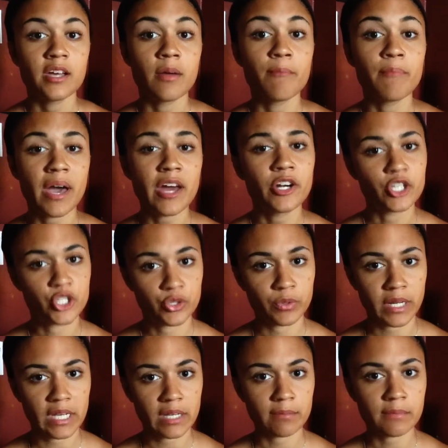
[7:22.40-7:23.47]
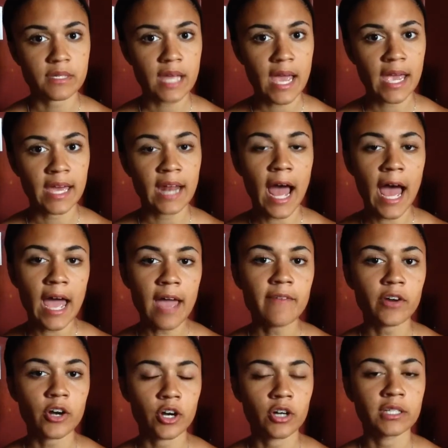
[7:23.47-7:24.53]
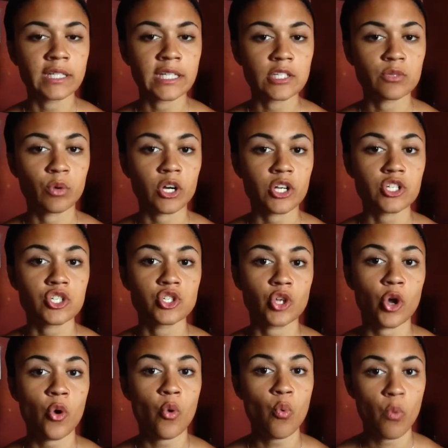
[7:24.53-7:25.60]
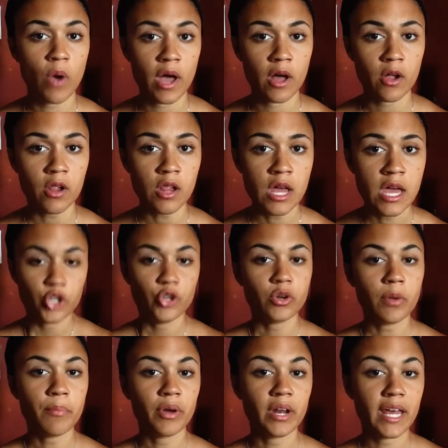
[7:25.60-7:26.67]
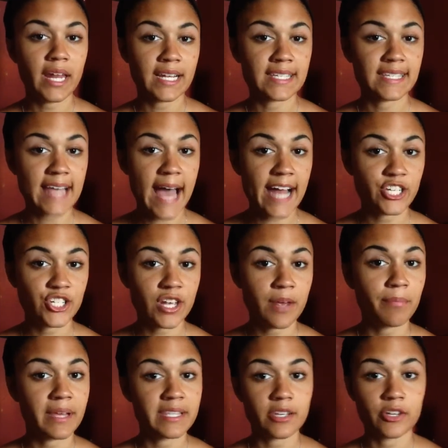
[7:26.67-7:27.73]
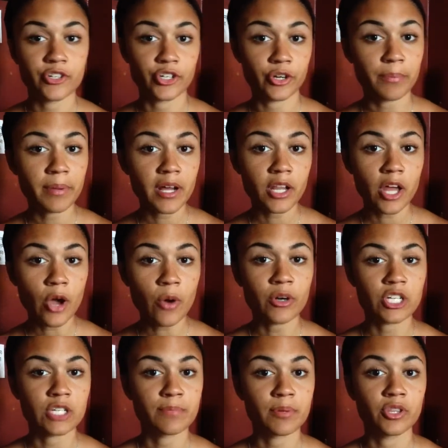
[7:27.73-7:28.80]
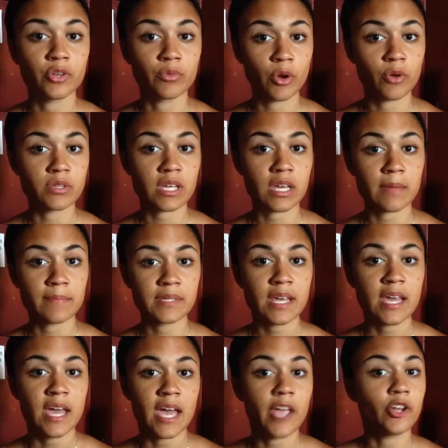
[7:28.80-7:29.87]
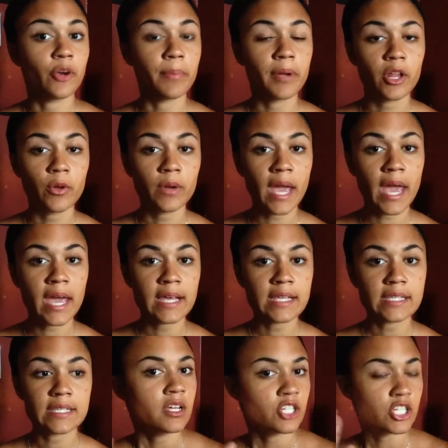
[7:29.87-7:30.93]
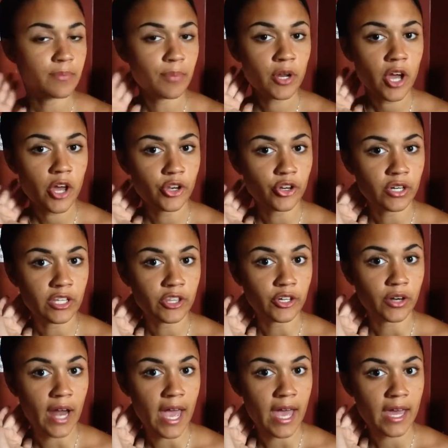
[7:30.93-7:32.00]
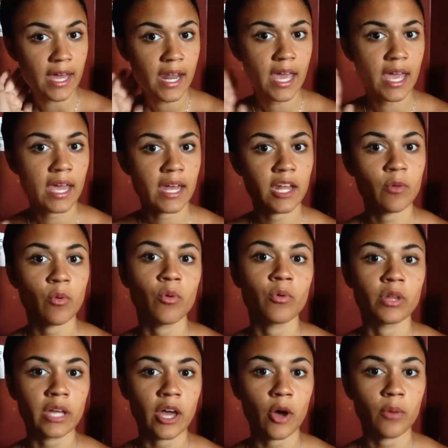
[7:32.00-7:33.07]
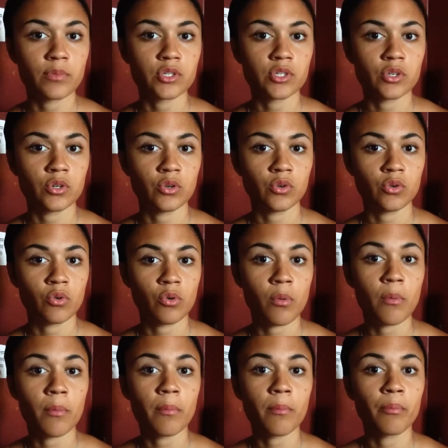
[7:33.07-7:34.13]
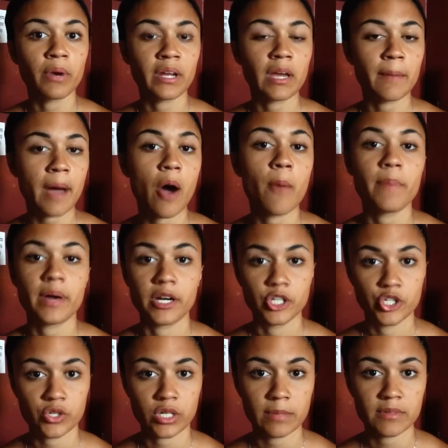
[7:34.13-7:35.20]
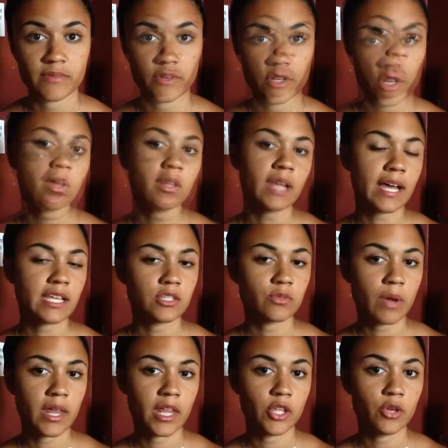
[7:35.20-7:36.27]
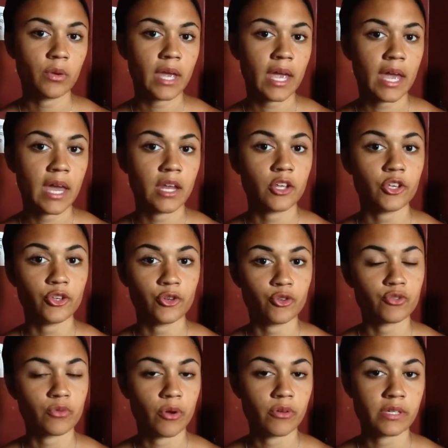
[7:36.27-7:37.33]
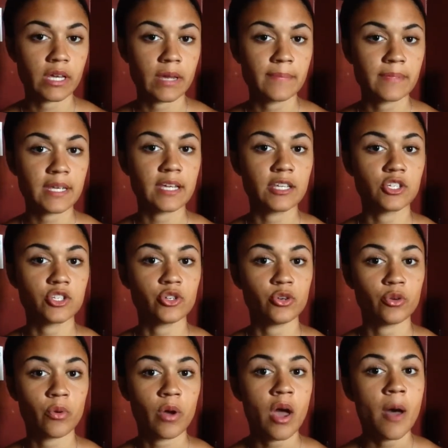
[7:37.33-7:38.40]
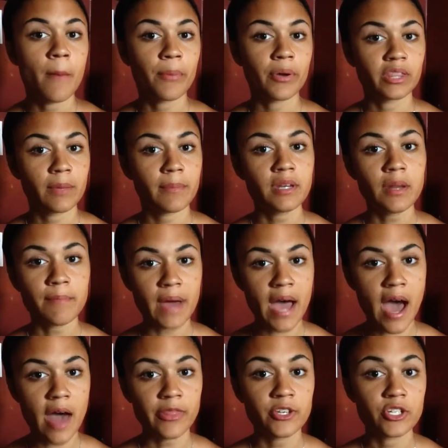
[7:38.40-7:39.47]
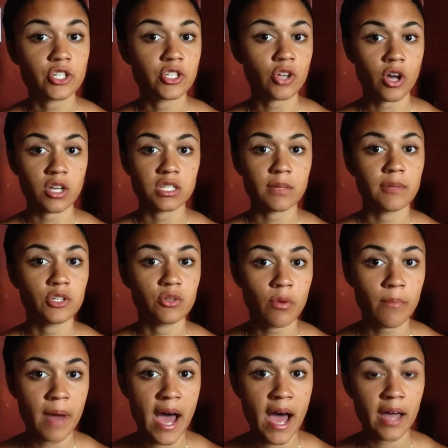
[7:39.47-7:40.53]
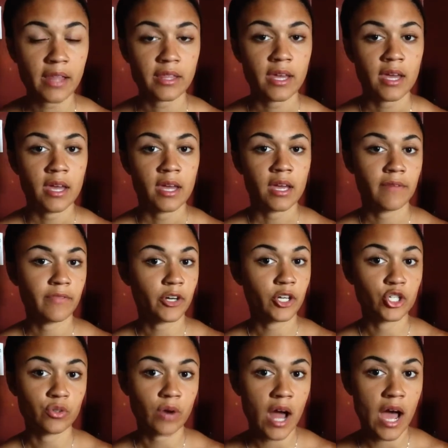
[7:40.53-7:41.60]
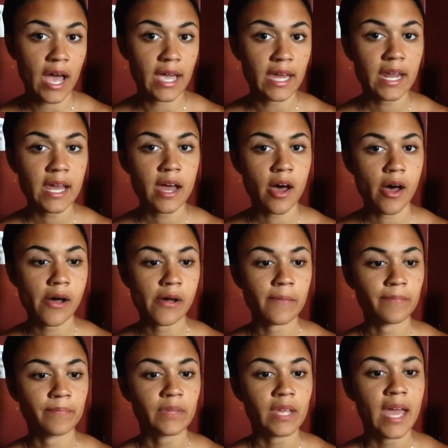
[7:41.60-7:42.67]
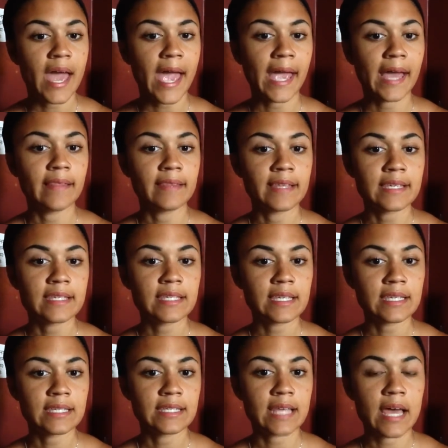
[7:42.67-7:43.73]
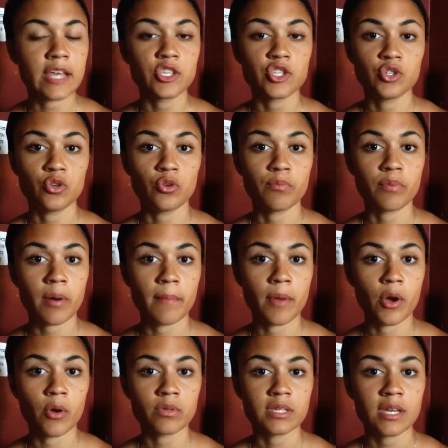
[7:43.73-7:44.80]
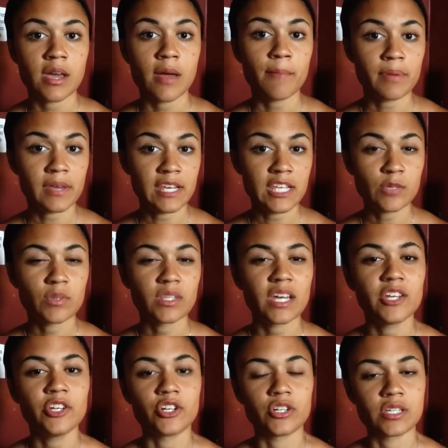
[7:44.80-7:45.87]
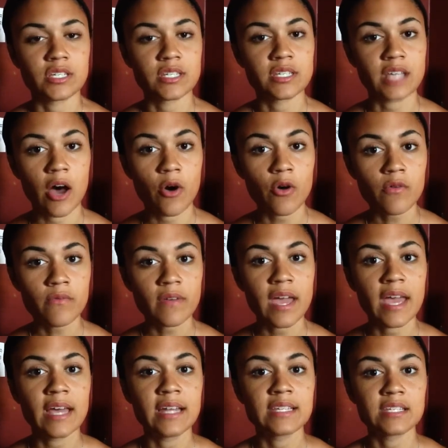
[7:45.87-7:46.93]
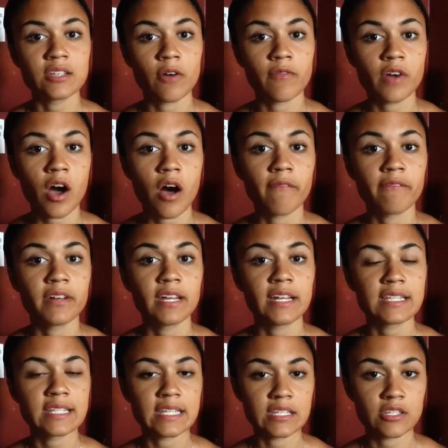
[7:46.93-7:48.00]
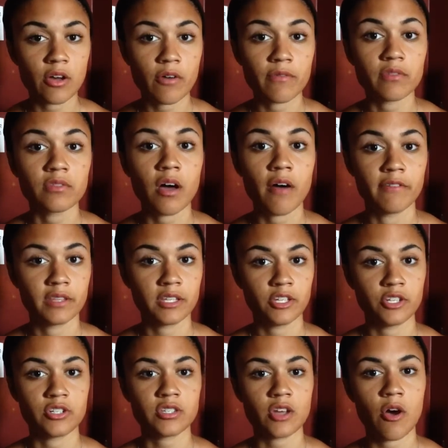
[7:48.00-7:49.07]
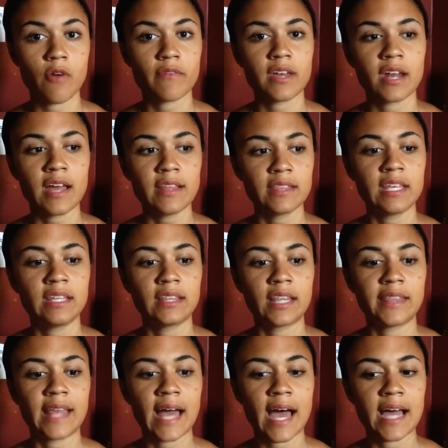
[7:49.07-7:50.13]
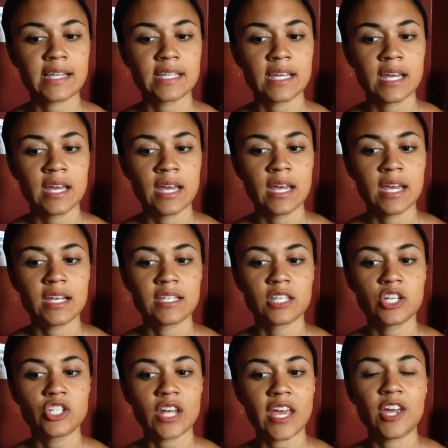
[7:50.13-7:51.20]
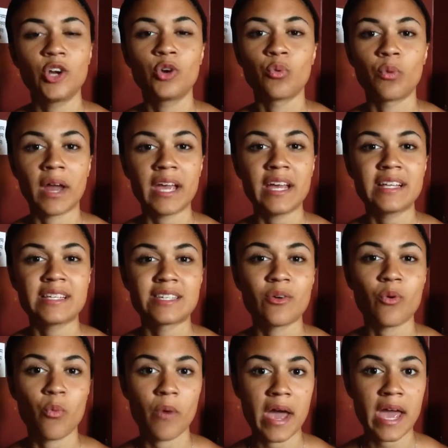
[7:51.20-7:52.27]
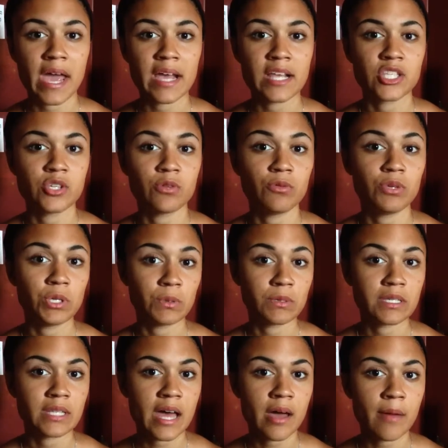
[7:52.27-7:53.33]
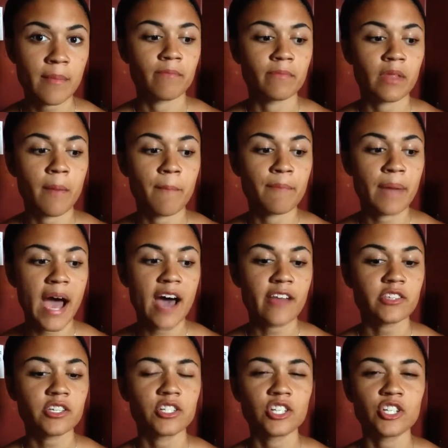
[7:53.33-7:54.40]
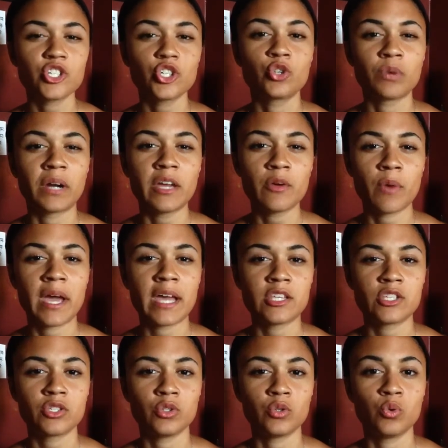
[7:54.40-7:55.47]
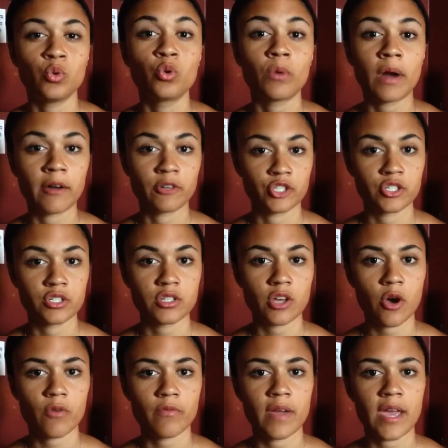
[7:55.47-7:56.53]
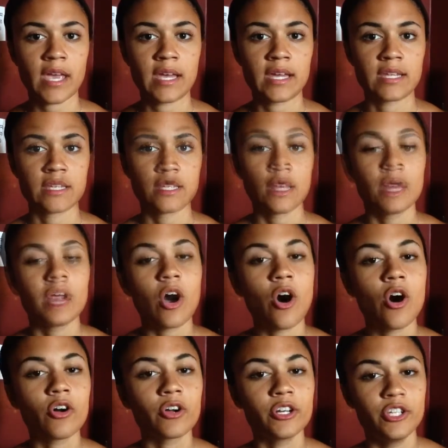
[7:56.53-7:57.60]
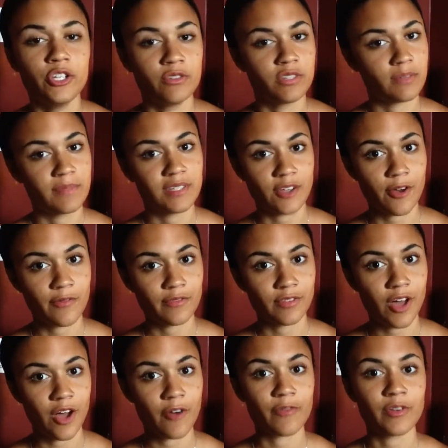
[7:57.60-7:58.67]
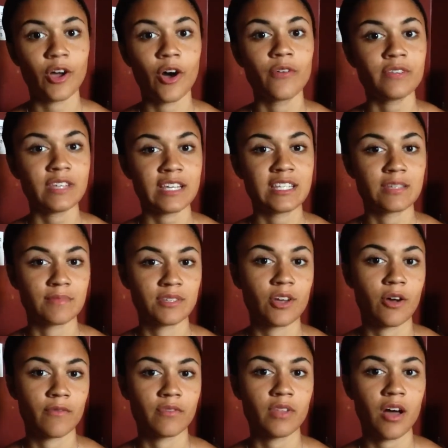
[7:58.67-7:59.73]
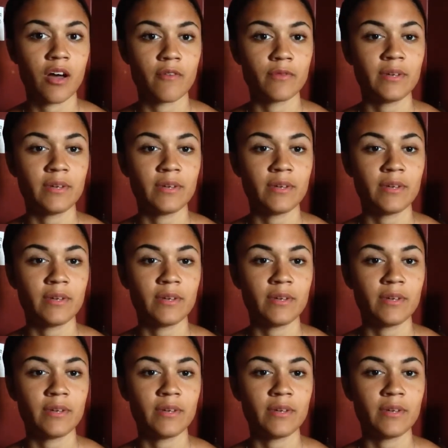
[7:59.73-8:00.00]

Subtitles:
better dreams. And I have heard that this works so well. You can put it in a sachet and place it under your pillow, or just put the rosehips in your pillowcase. Just put it underneath your head and it will really help to bring about better dreams for you. One last way that you can use rosehips is to put them in a bath. Just toss them into a bath if they're dried. And this is said to promote peace within yourself and self-confidence and self-love within yourself. And I think that that is such a great way to use them. Baths are such a great way to ground yourself, and we all could use some self-love. We all need some self-love.